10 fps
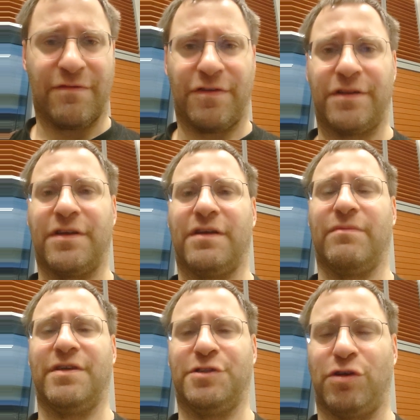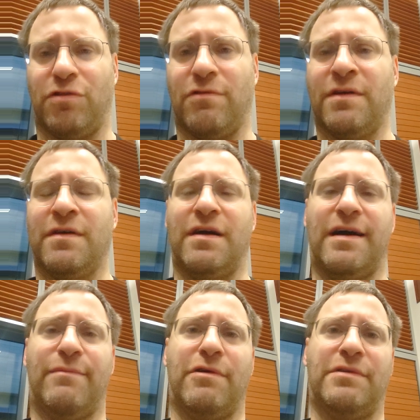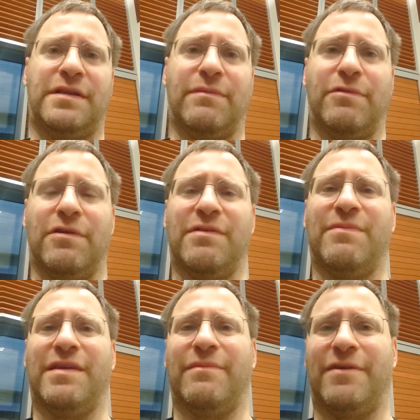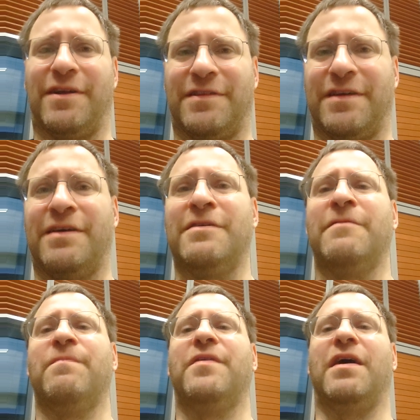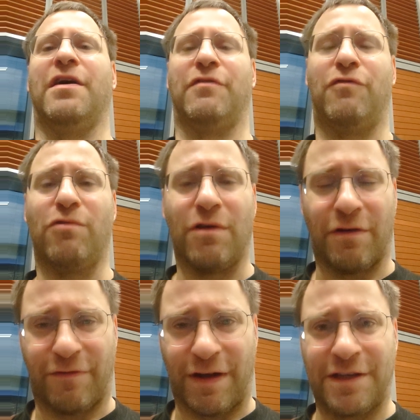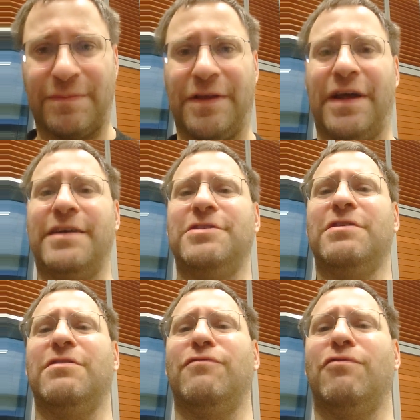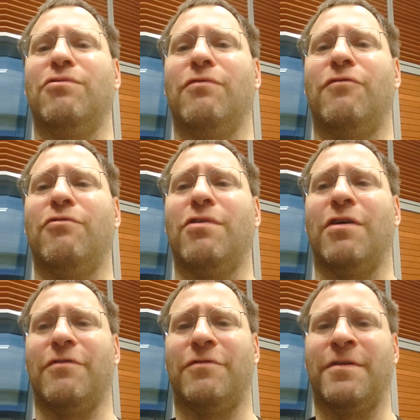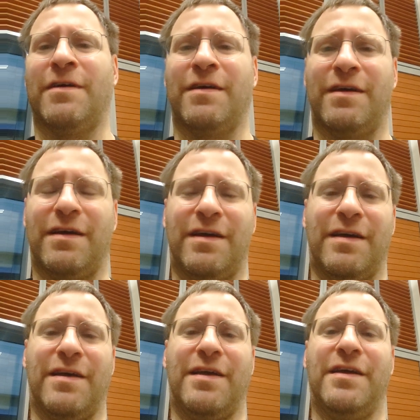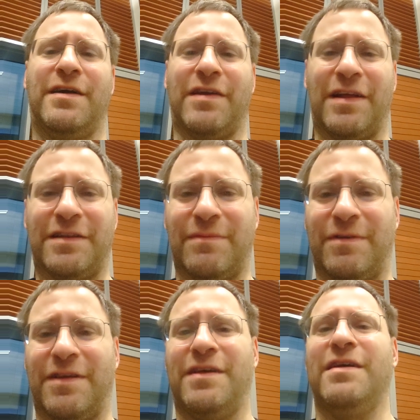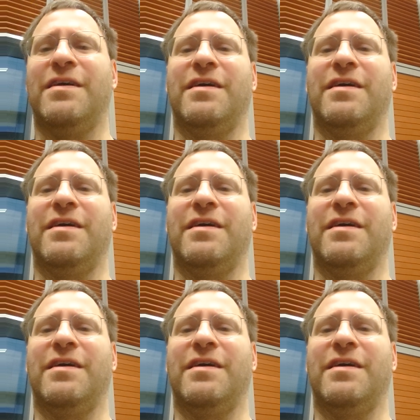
Frederick Masson about Napoleon Bonaparte are full of admiration, full of incredibly